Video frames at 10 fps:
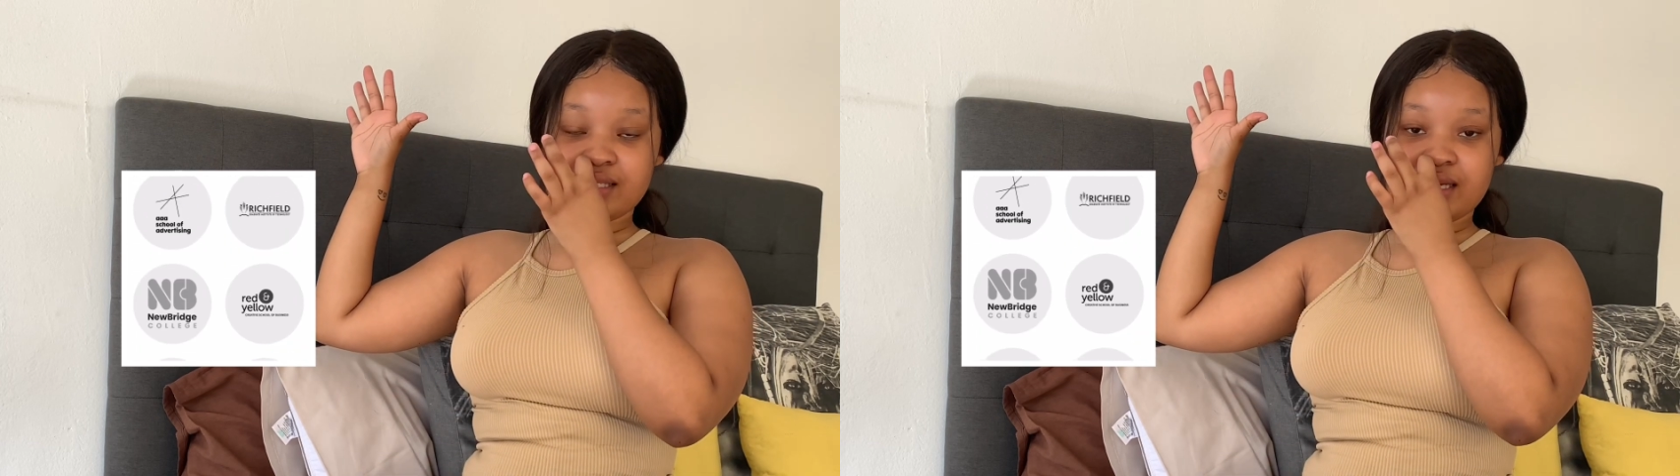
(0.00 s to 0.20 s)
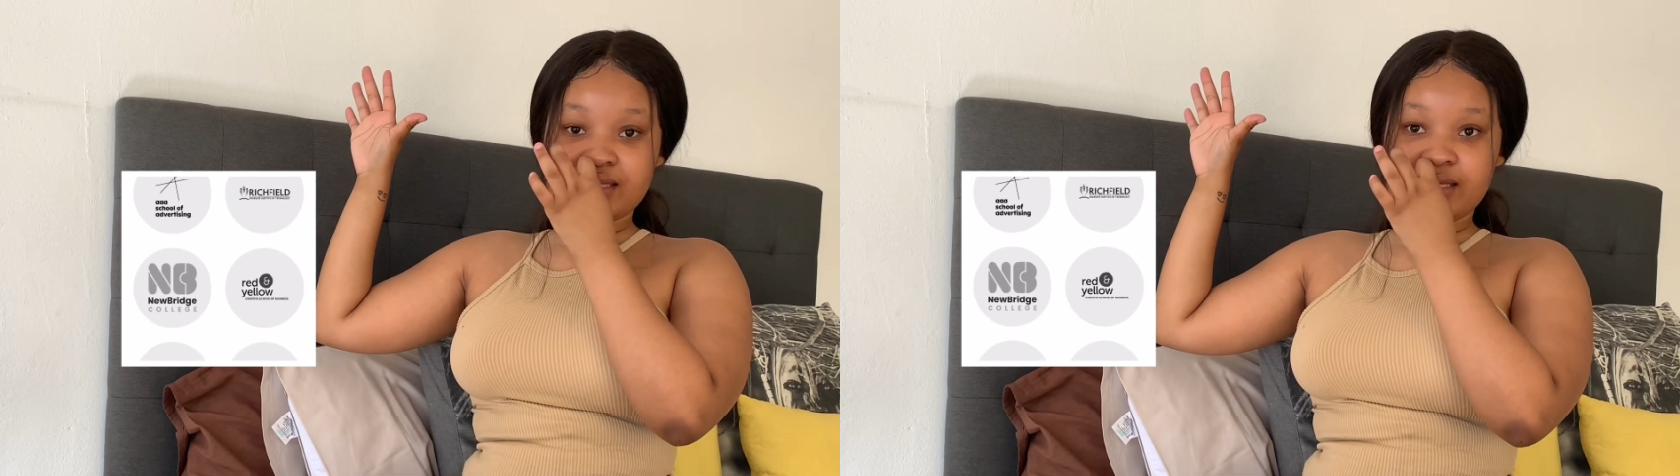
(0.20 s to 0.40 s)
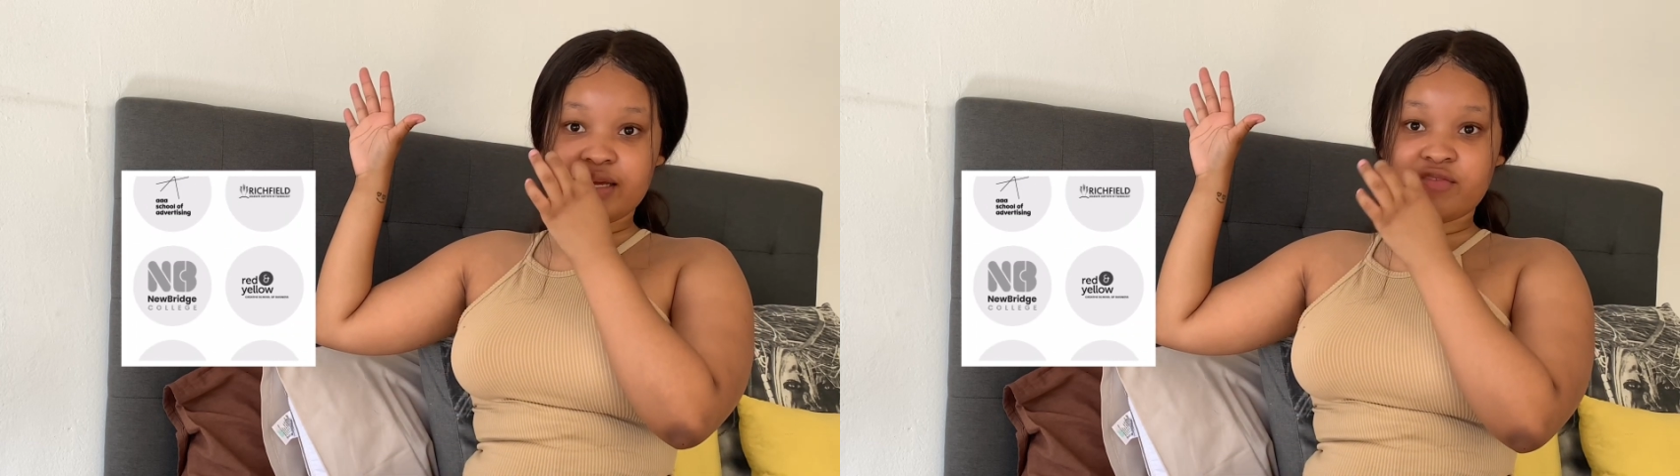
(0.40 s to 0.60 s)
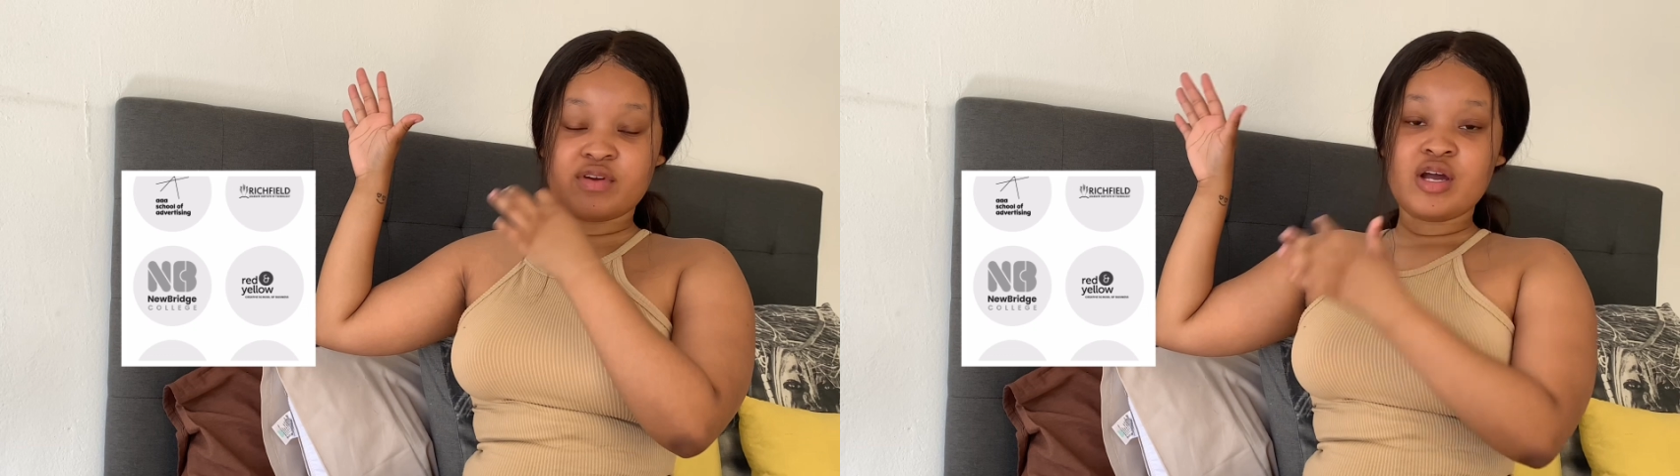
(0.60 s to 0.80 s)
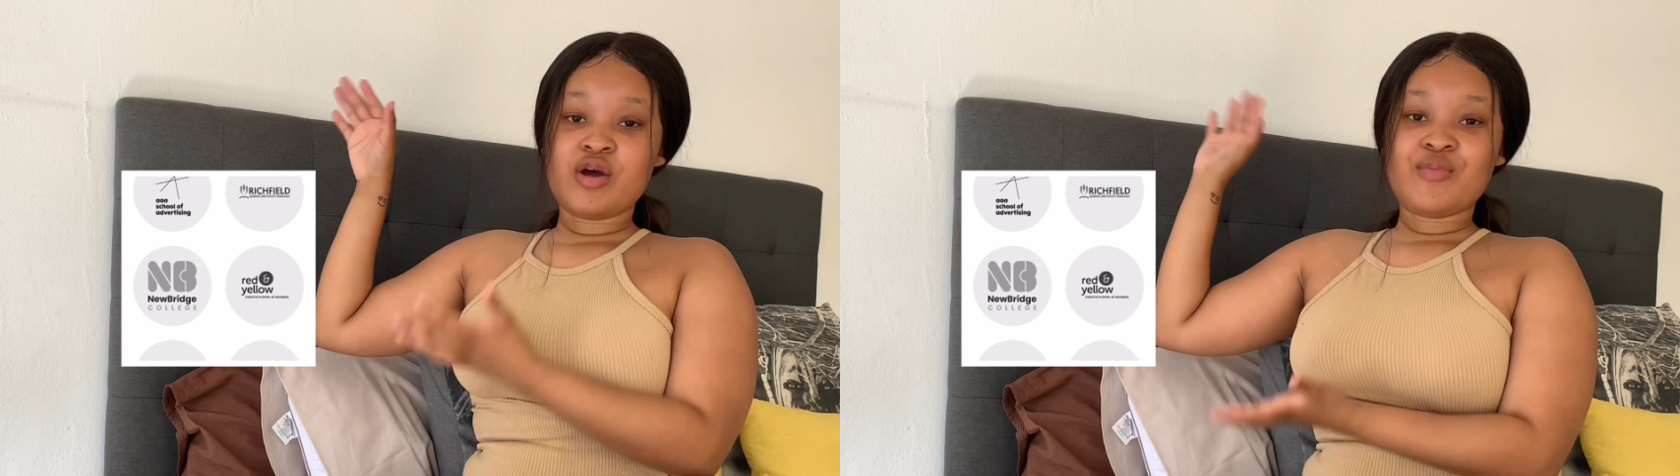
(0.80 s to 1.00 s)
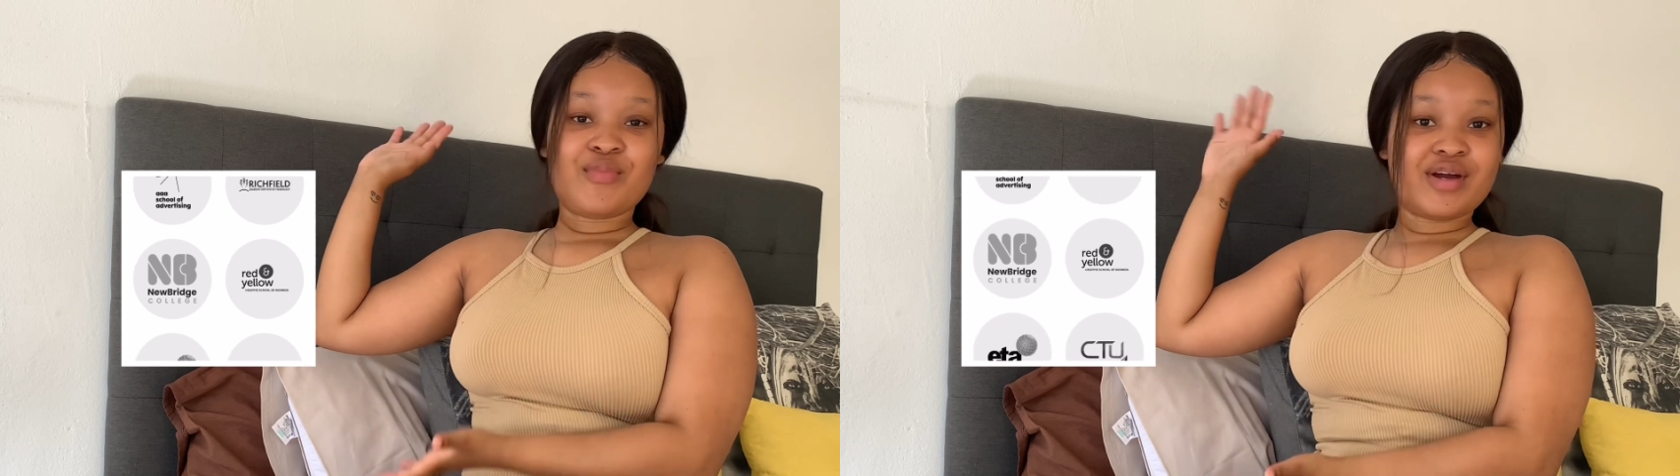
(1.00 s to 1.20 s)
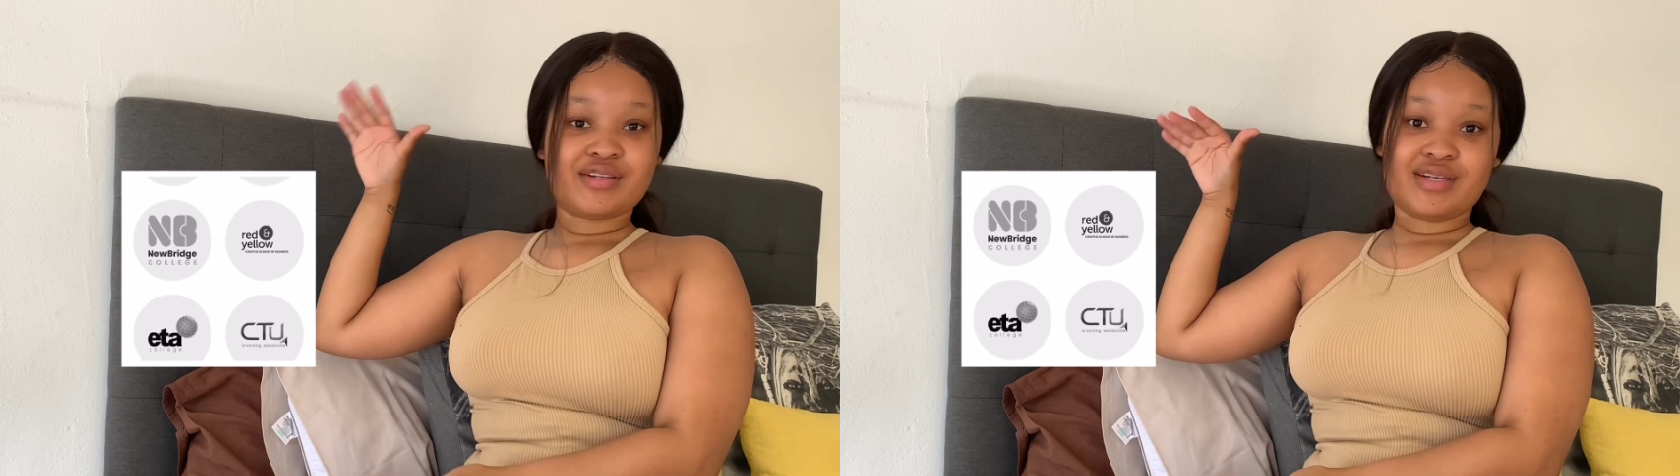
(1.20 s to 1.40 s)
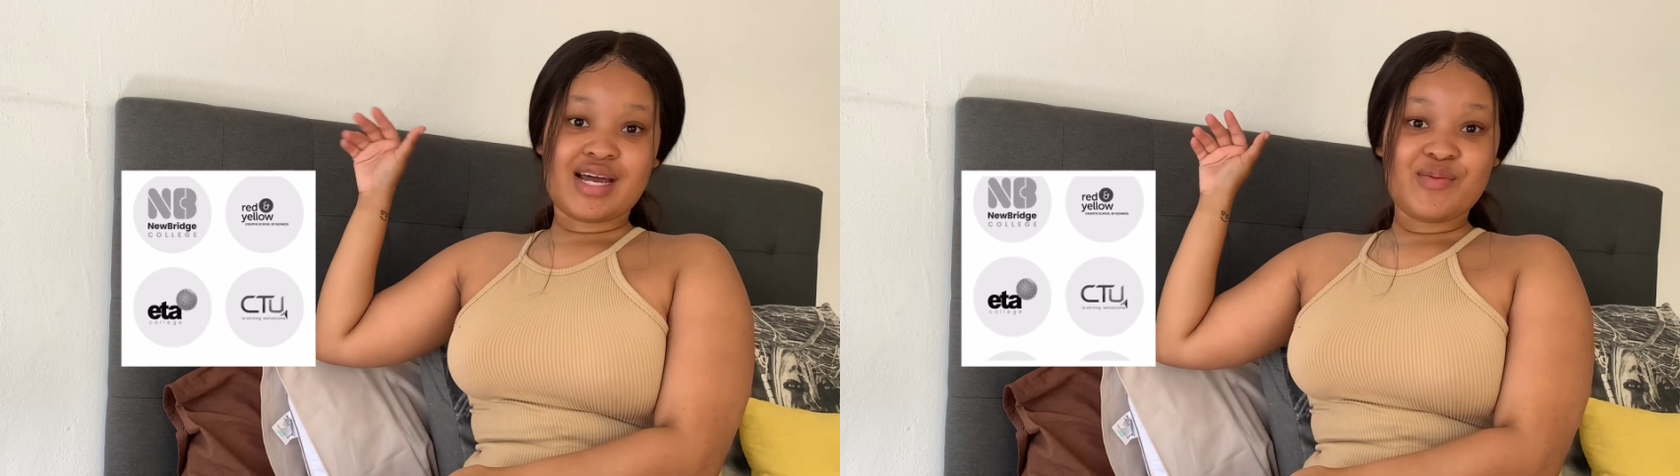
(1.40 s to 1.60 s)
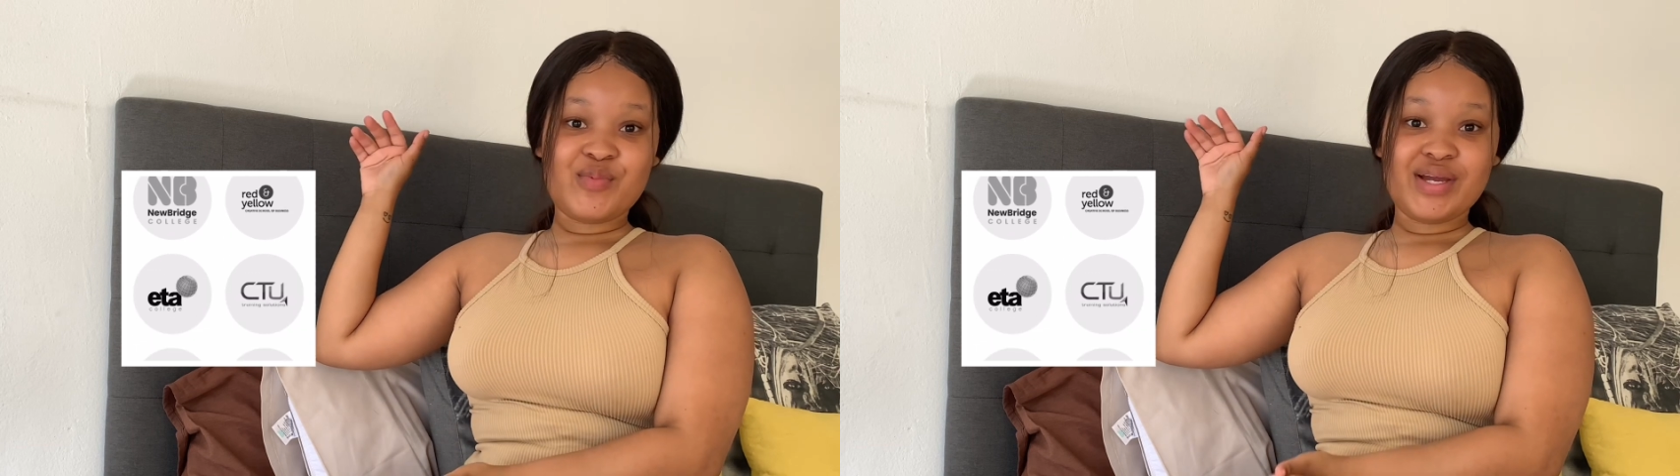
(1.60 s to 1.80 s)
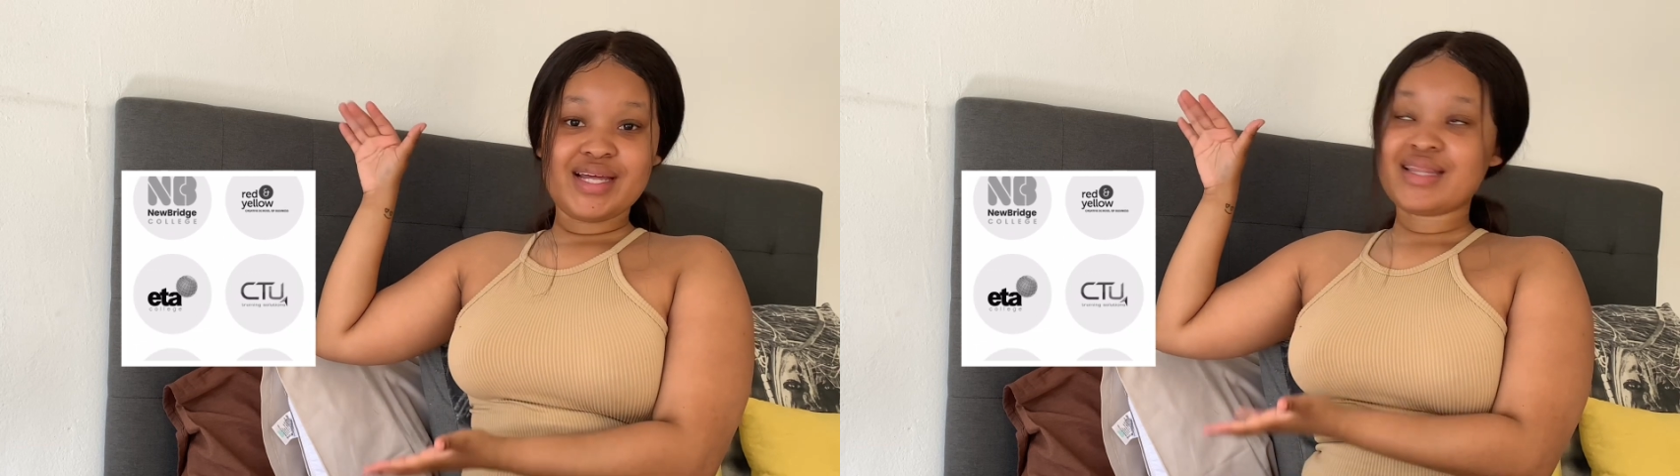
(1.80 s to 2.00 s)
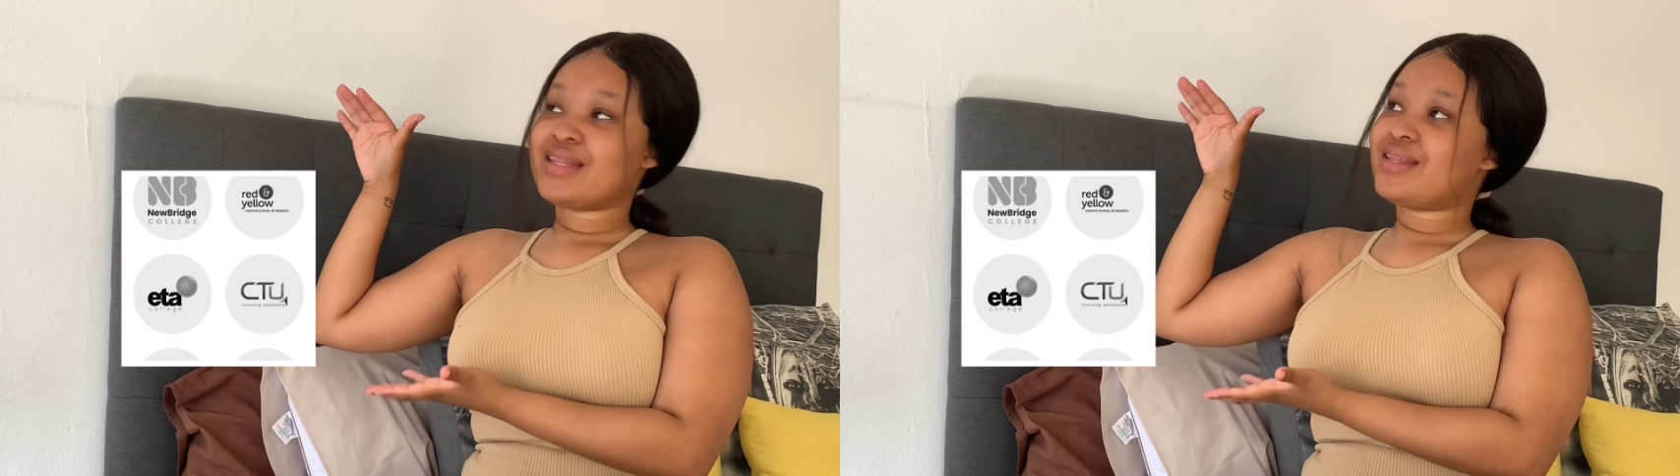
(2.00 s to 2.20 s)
that they've partnered up with.